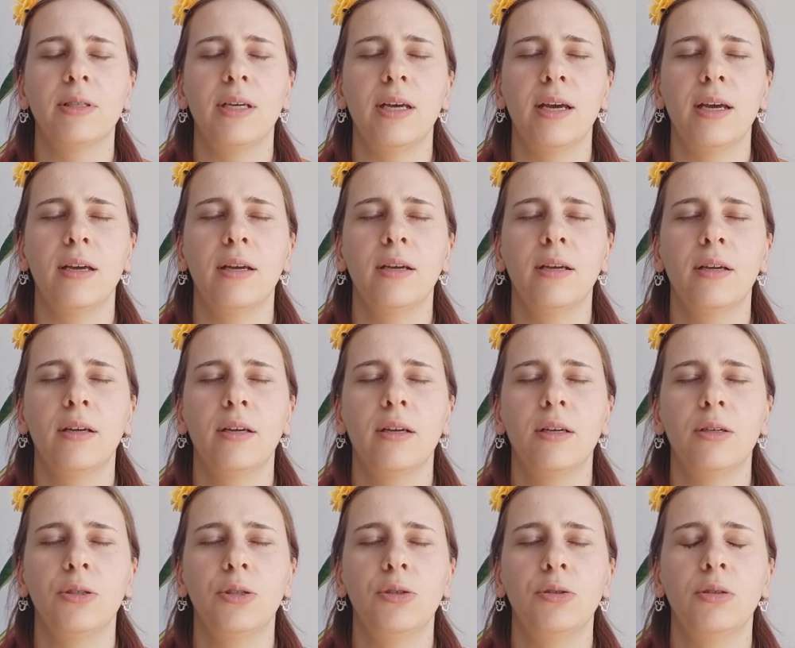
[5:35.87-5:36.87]
it
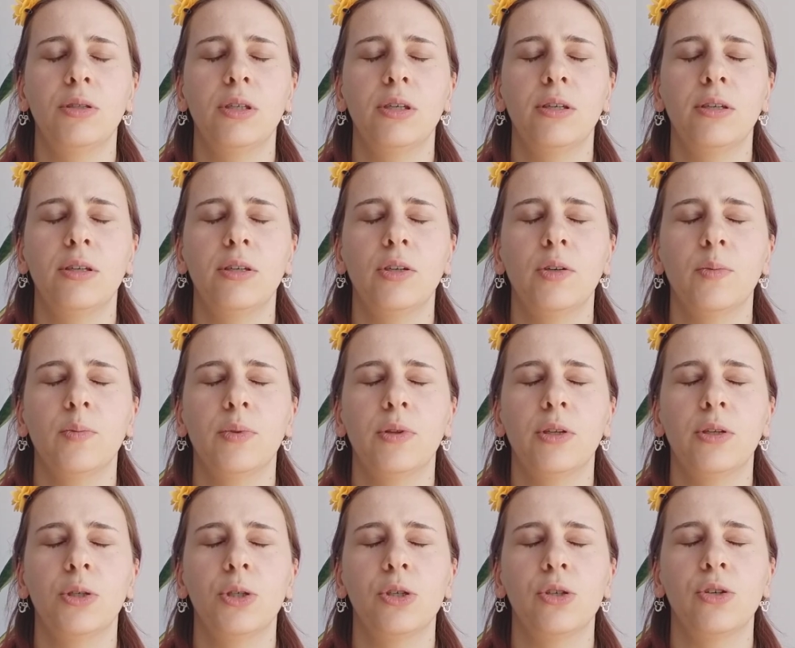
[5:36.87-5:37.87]
as you turn up the
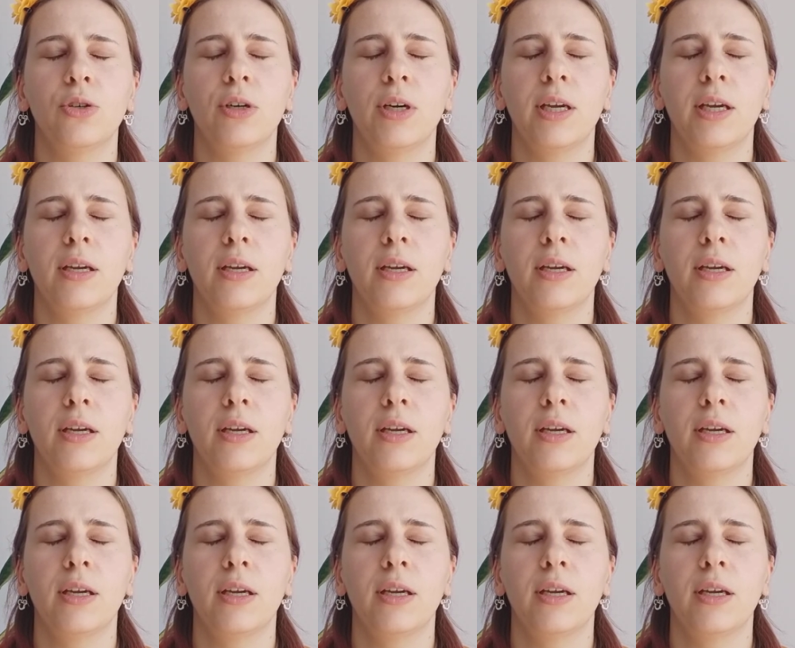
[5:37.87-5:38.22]
joy.